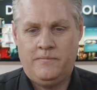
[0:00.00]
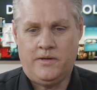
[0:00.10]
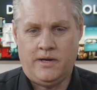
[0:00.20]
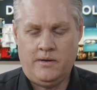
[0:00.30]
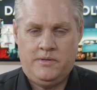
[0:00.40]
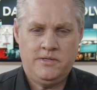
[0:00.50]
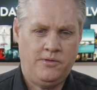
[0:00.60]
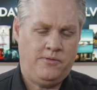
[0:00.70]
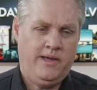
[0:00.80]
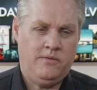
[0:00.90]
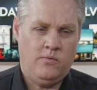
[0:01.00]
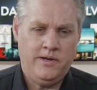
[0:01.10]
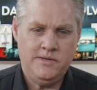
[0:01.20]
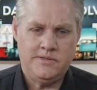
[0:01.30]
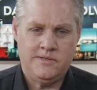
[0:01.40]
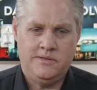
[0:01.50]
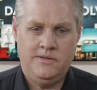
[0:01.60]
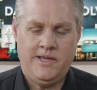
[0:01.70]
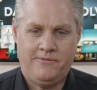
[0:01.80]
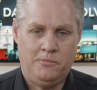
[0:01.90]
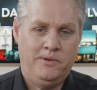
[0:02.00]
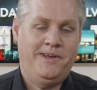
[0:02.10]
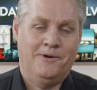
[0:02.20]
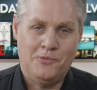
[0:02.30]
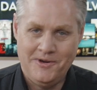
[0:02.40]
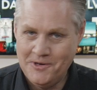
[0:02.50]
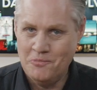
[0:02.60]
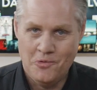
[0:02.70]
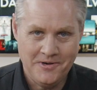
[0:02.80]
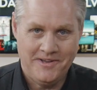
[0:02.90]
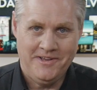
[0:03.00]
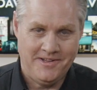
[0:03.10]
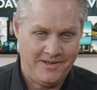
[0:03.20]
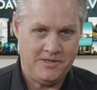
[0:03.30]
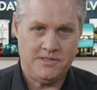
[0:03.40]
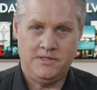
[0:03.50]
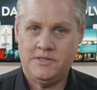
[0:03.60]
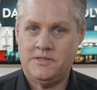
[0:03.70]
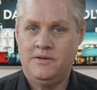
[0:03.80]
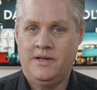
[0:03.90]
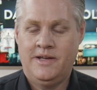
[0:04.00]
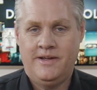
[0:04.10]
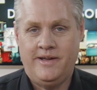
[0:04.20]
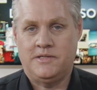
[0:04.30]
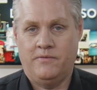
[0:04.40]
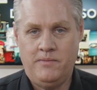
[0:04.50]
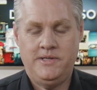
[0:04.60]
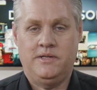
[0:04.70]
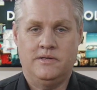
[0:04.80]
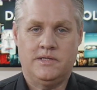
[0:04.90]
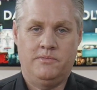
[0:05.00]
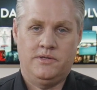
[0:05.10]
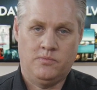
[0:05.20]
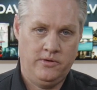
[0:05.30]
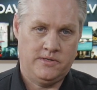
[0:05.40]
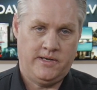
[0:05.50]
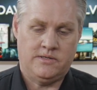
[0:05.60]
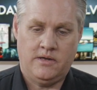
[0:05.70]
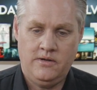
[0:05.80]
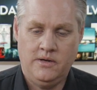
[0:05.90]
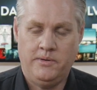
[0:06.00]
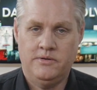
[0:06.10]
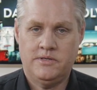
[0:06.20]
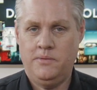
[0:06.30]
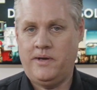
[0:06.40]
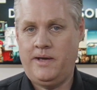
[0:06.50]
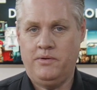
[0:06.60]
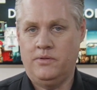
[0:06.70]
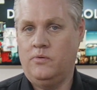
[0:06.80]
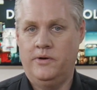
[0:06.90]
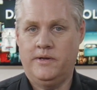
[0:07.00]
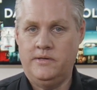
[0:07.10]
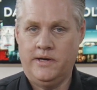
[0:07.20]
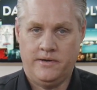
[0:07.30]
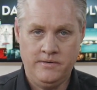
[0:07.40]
and I used to think, why does he have to be here at 1 in the morning? It's amazing that some of this work takes so long, but he was super happy with the work he'd done. And